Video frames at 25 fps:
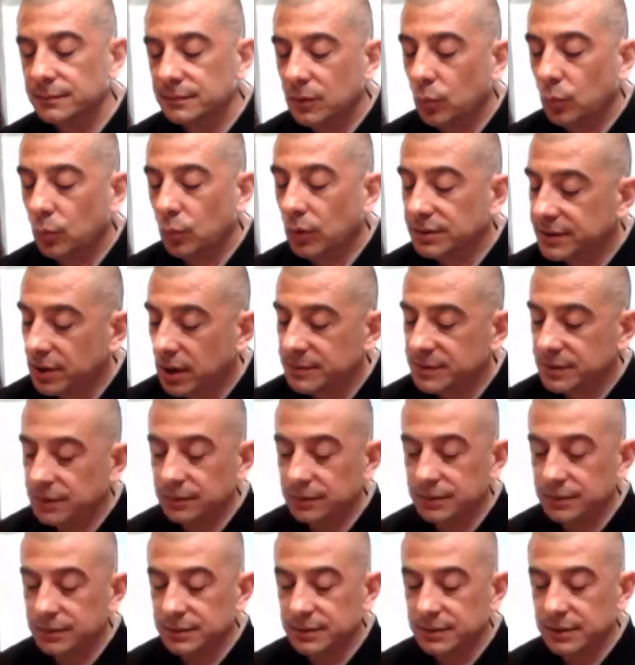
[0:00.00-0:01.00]
Once the
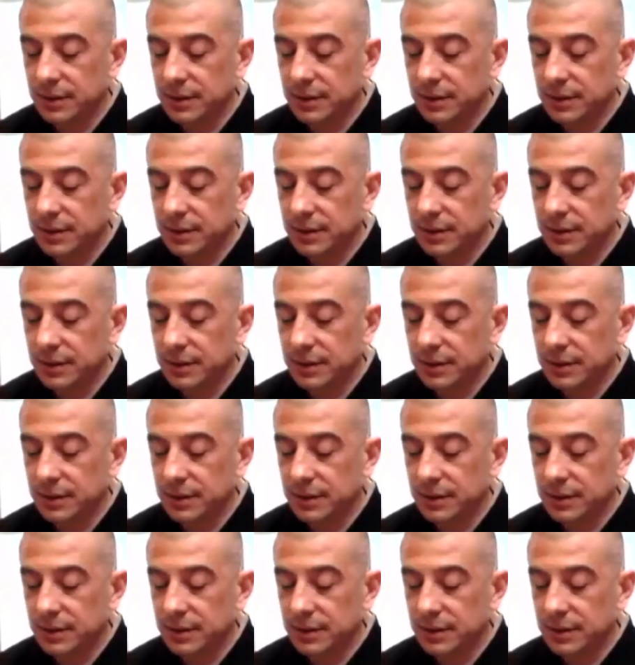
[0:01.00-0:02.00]
obstacle is cut
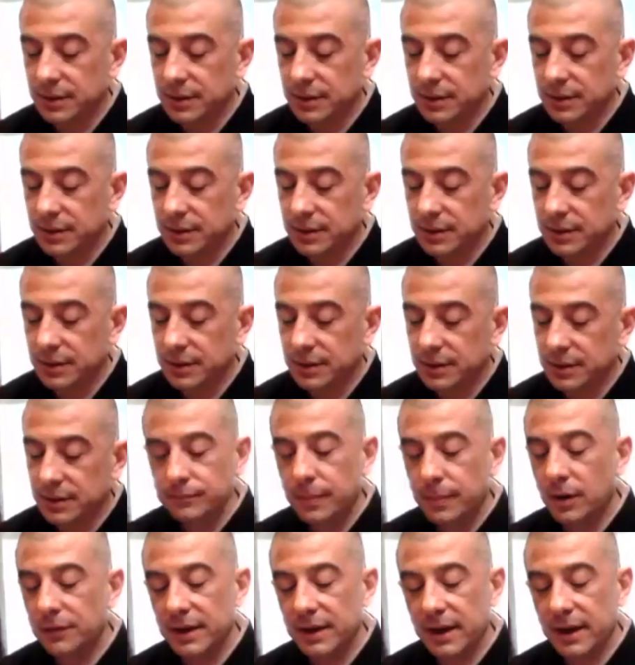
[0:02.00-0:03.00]
through
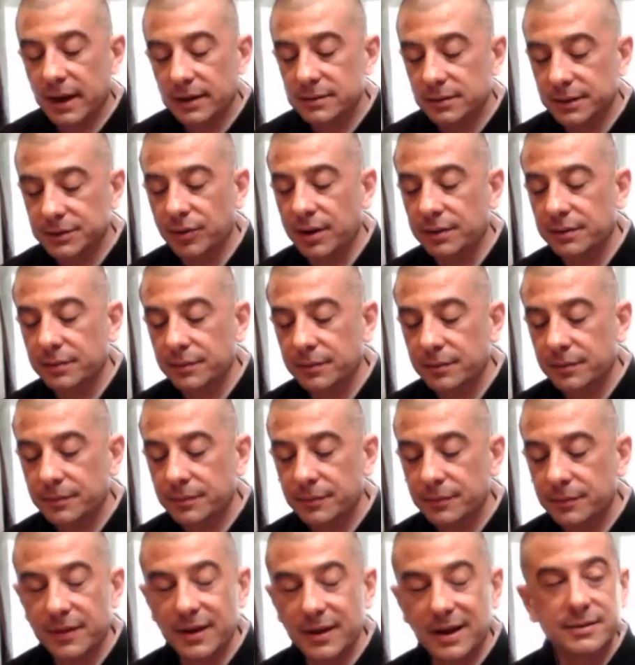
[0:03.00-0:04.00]
on the
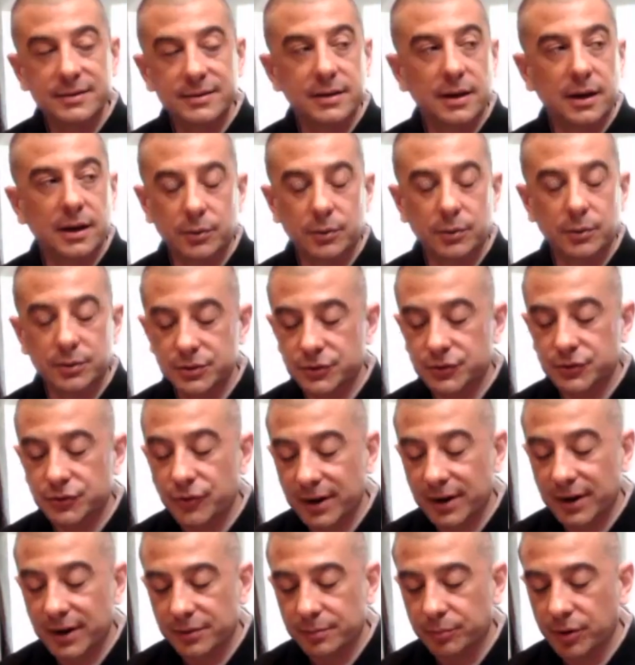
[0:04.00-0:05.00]
exhalation breath,
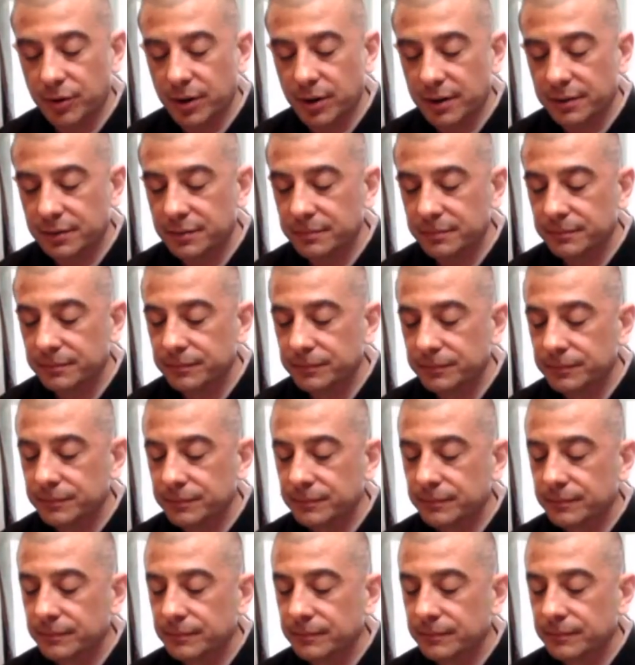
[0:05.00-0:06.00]
that's our strength
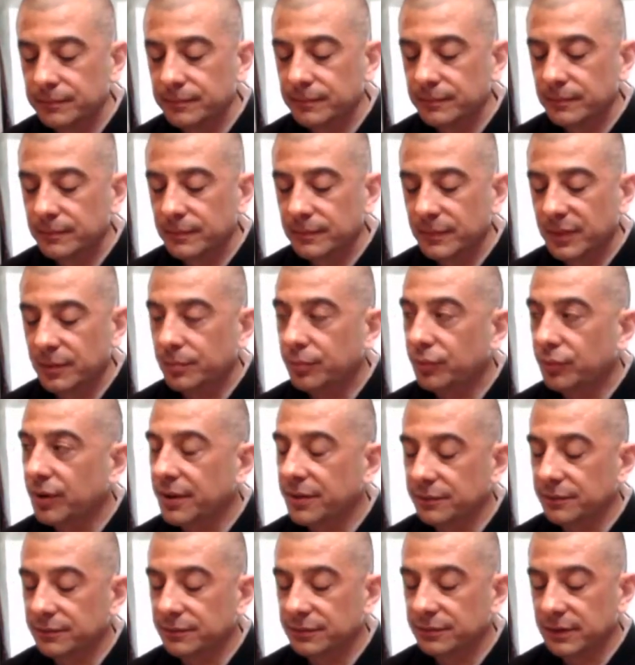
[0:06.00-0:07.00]
breath,
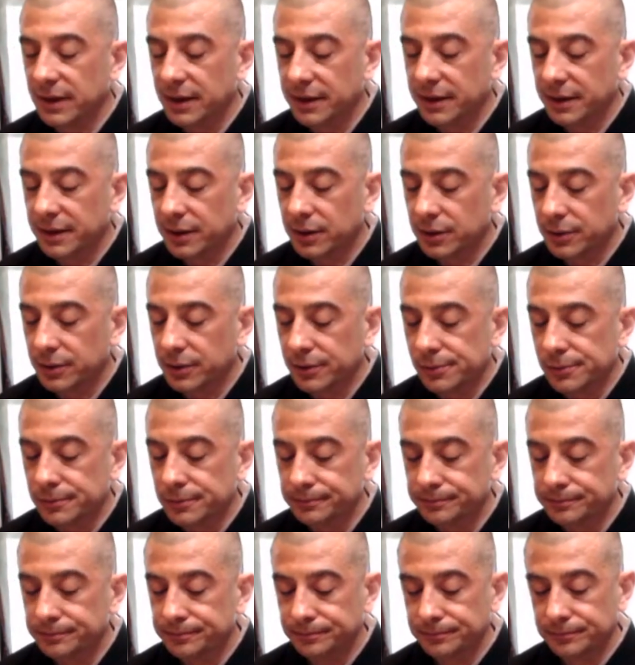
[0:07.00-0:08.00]
the breath of letting
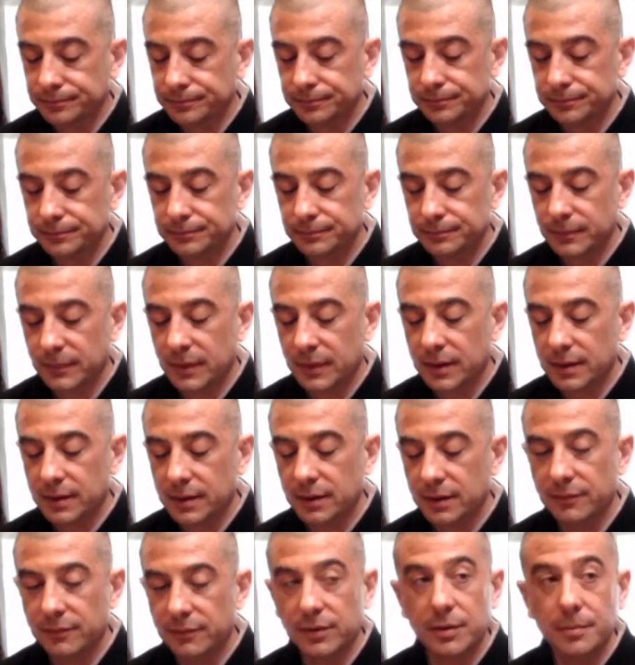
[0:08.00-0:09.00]
go,
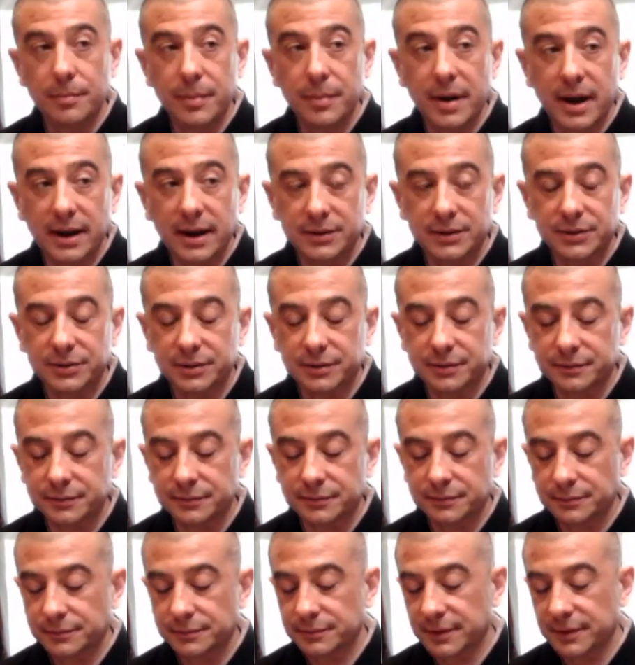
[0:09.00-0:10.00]
of compassion
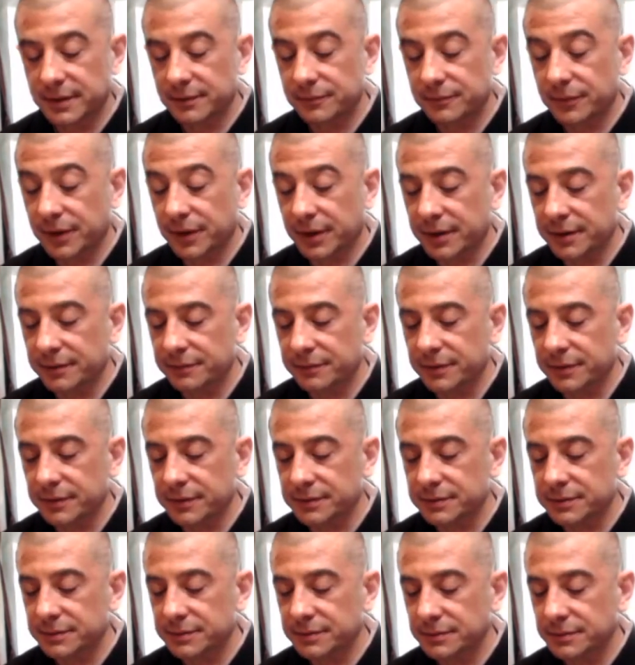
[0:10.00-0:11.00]
and
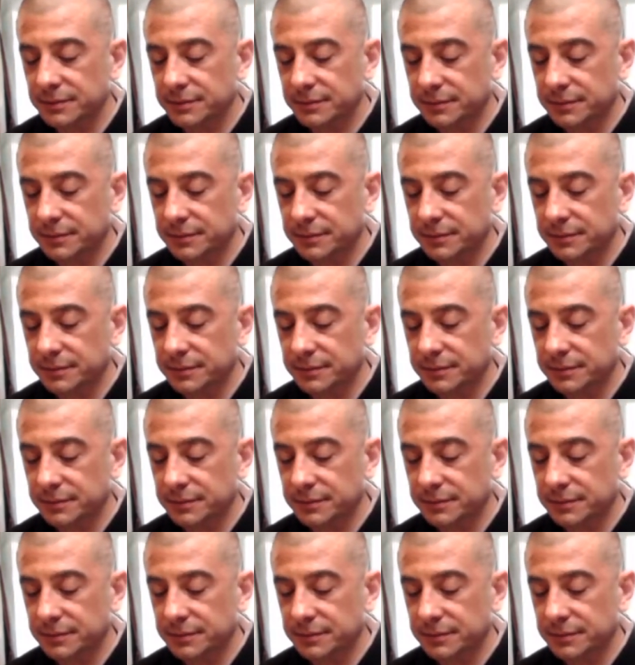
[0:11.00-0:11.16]
forgiveness.